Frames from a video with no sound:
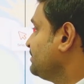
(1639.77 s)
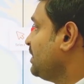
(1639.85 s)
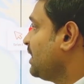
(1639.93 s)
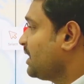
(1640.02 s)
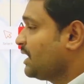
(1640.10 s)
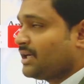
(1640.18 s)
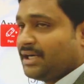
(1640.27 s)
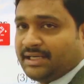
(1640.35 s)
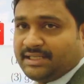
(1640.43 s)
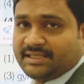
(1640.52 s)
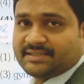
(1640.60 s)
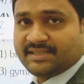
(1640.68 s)

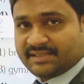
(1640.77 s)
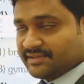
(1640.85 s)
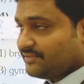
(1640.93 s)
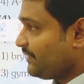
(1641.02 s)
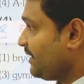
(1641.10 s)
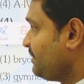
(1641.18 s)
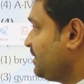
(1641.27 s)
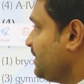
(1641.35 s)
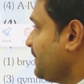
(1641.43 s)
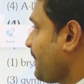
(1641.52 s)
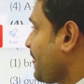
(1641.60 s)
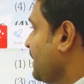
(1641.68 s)
Anacardiaceae is the family.
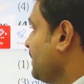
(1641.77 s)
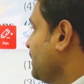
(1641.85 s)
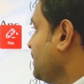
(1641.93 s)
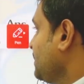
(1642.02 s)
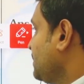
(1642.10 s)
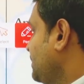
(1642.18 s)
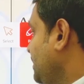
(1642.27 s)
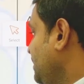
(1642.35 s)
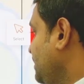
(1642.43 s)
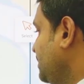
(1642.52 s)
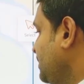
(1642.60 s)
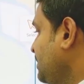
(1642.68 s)
Then
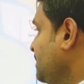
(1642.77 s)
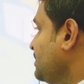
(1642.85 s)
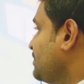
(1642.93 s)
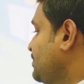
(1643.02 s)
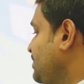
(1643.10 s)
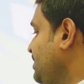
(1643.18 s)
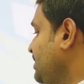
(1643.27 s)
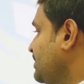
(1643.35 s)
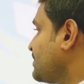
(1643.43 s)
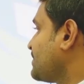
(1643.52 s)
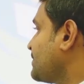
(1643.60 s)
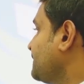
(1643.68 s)

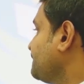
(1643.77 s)
genus.